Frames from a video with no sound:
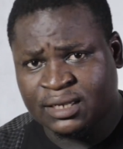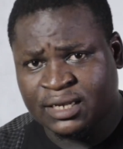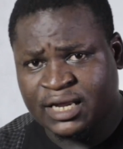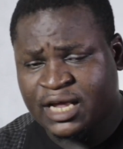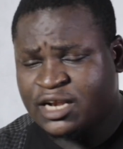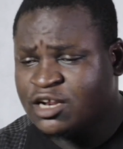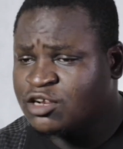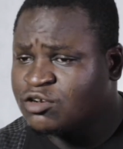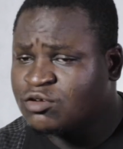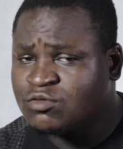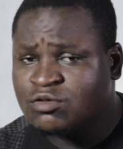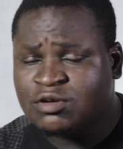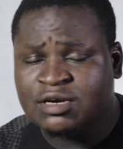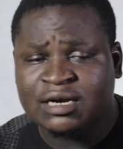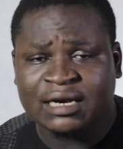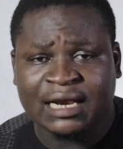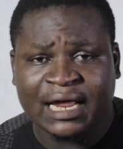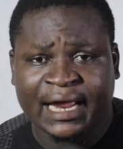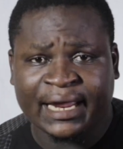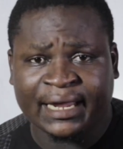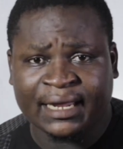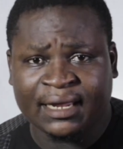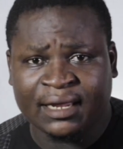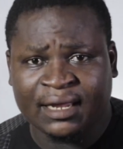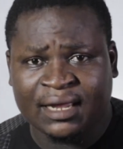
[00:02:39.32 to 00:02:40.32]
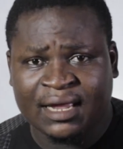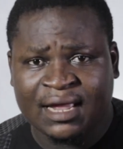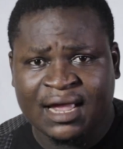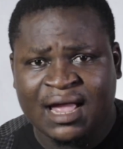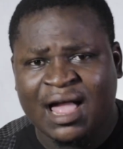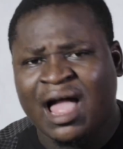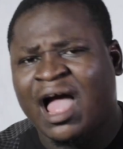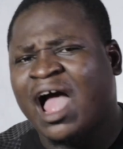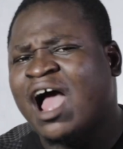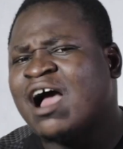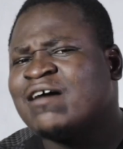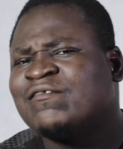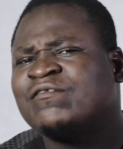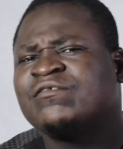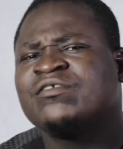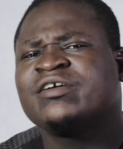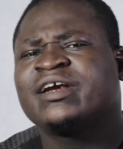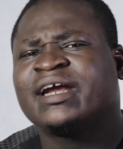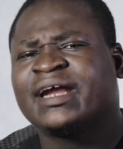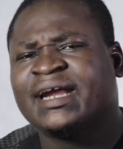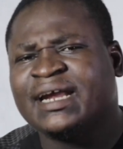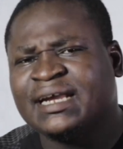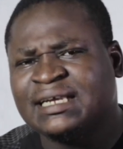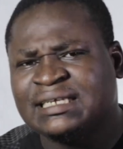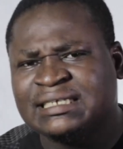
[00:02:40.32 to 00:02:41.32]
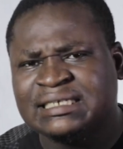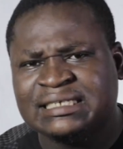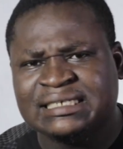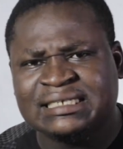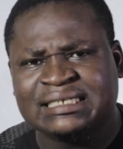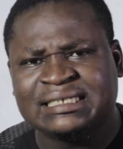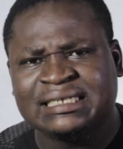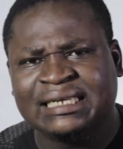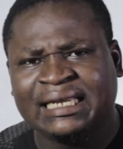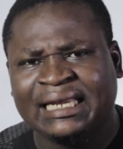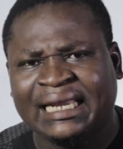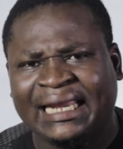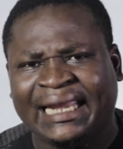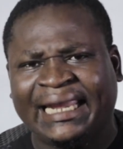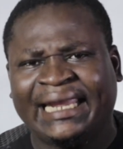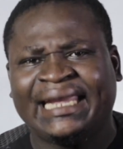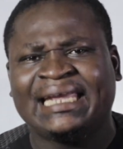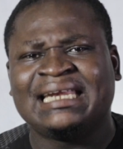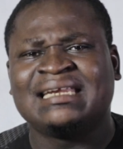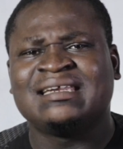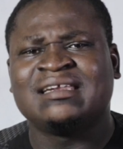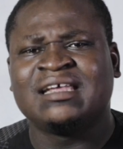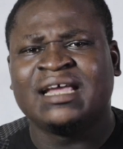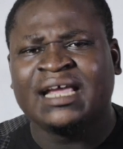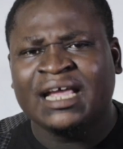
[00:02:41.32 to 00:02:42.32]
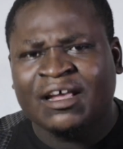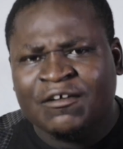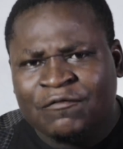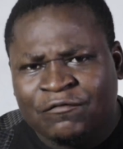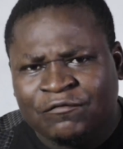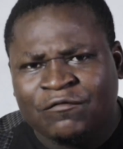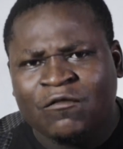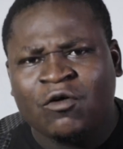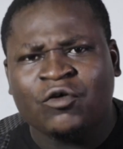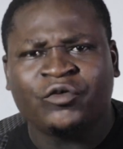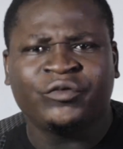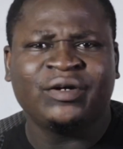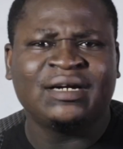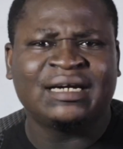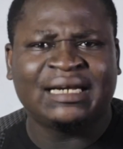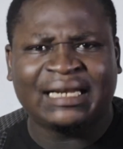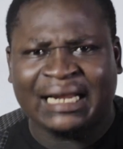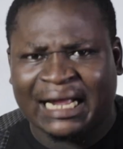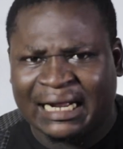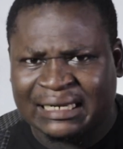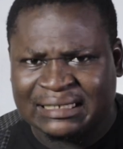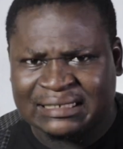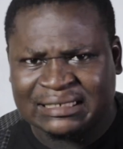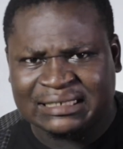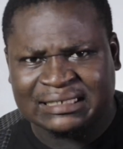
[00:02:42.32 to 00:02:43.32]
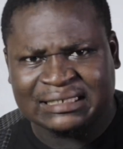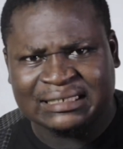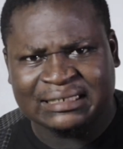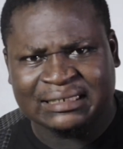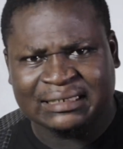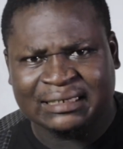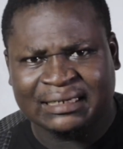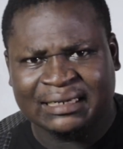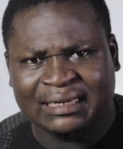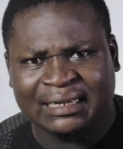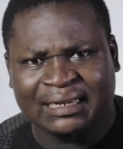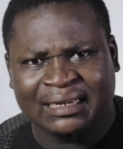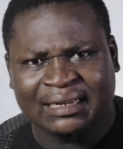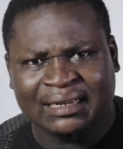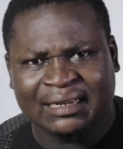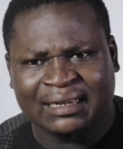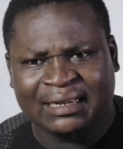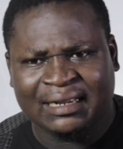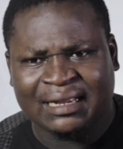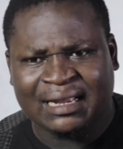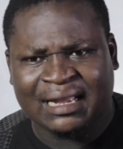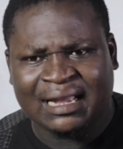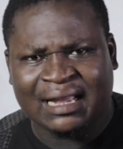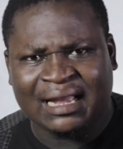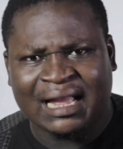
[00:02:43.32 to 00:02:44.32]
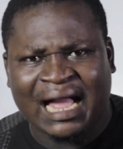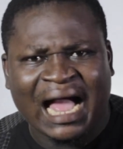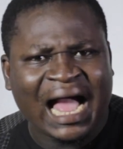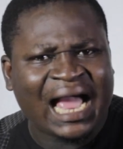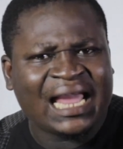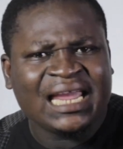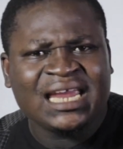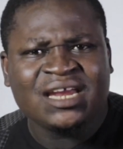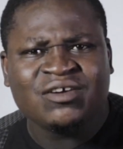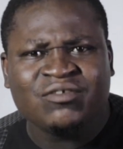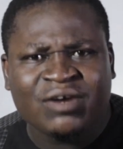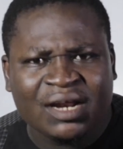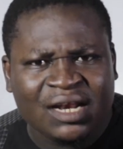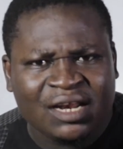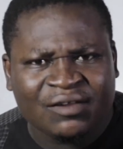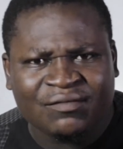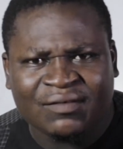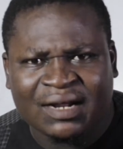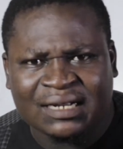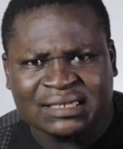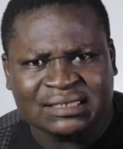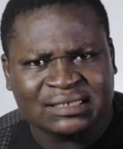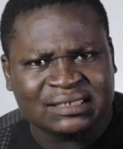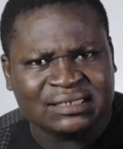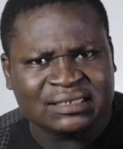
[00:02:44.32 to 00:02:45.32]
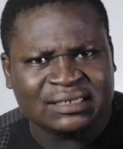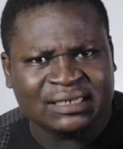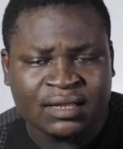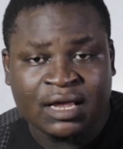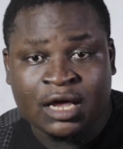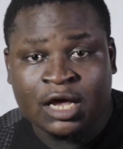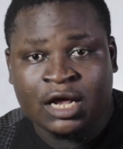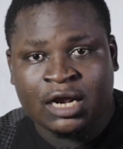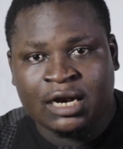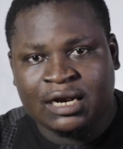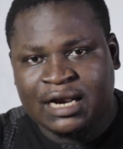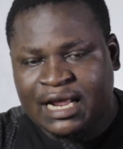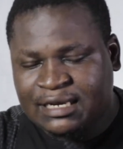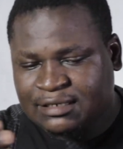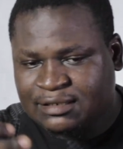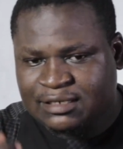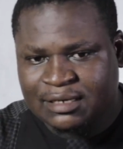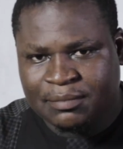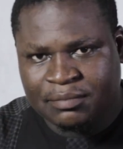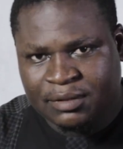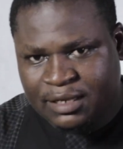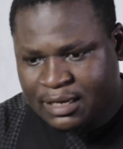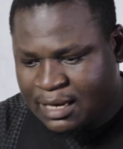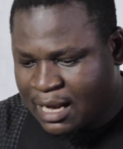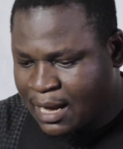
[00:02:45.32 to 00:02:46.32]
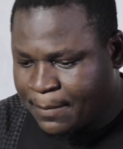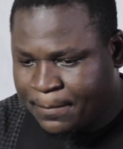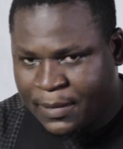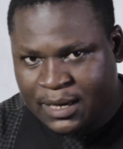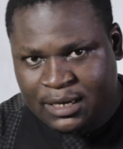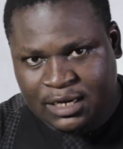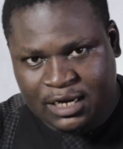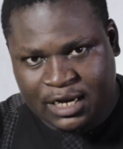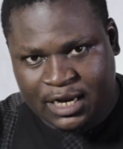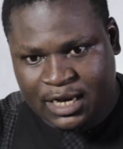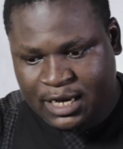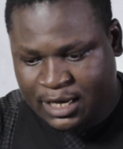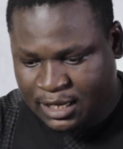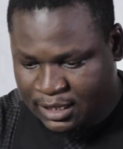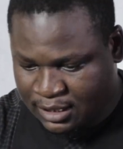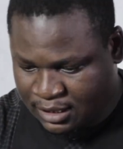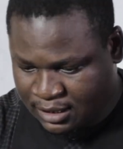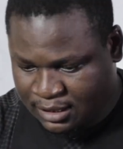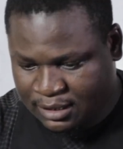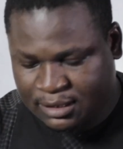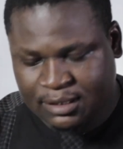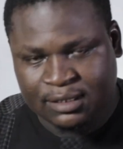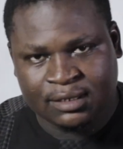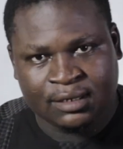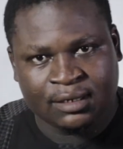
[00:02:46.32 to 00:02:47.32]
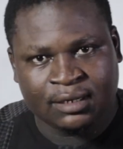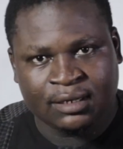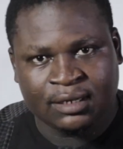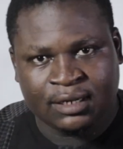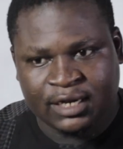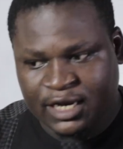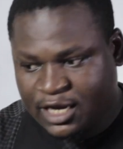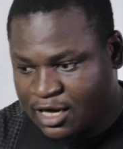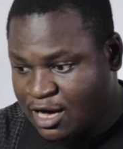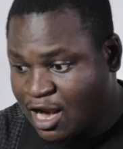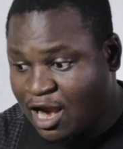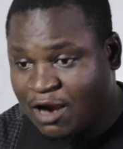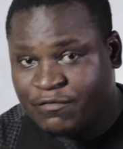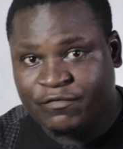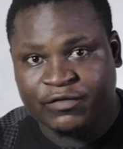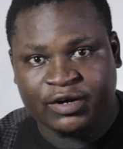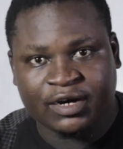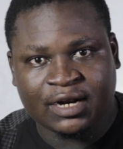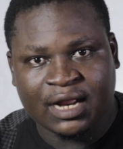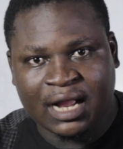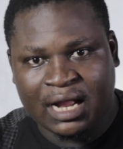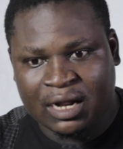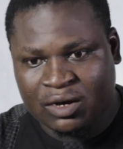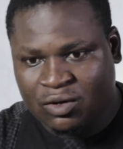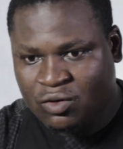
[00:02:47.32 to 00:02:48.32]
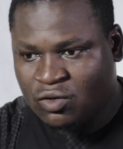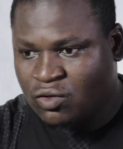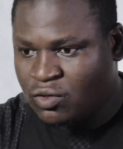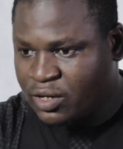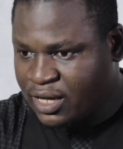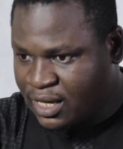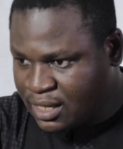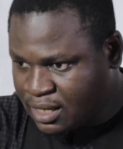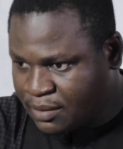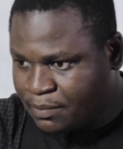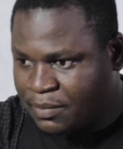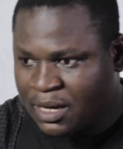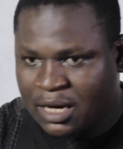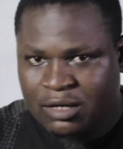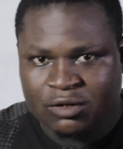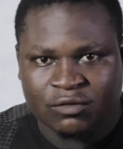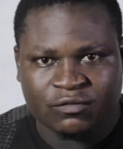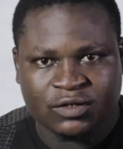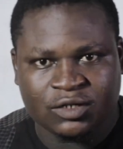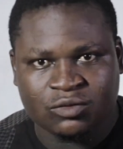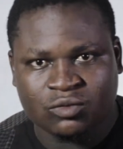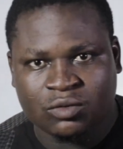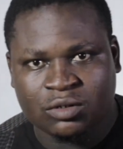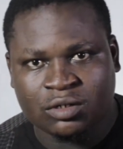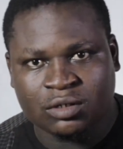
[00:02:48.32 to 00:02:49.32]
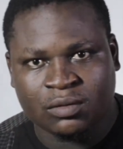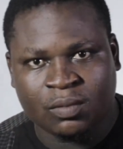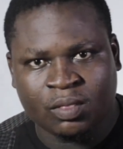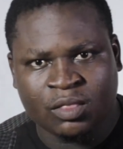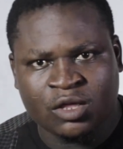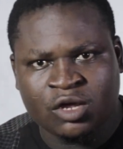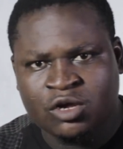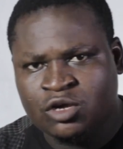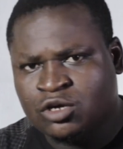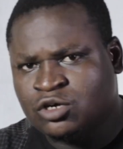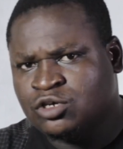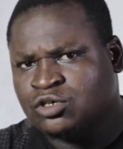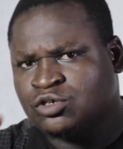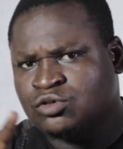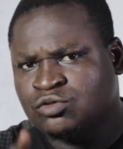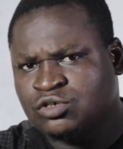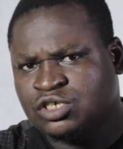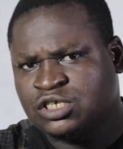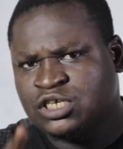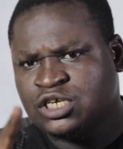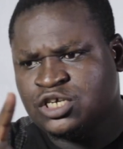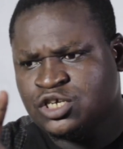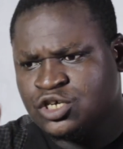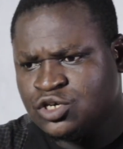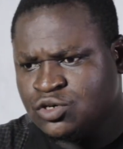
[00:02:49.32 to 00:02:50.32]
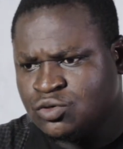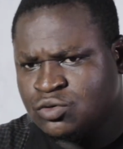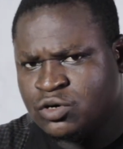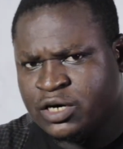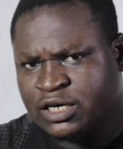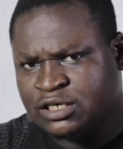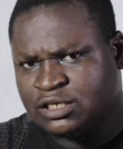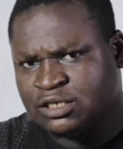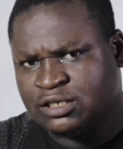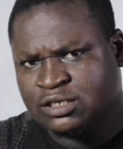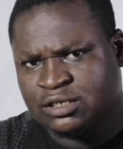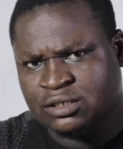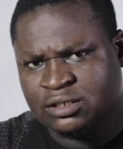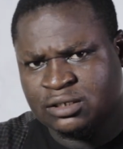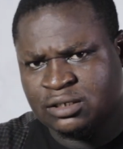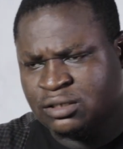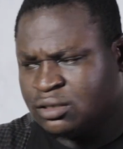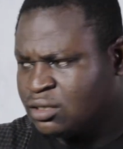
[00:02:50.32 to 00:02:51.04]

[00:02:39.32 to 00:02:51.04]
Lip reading: And it looks like Africans in foreign lands are irrelevant. Let something happen here in Africa or any part of the world, you see US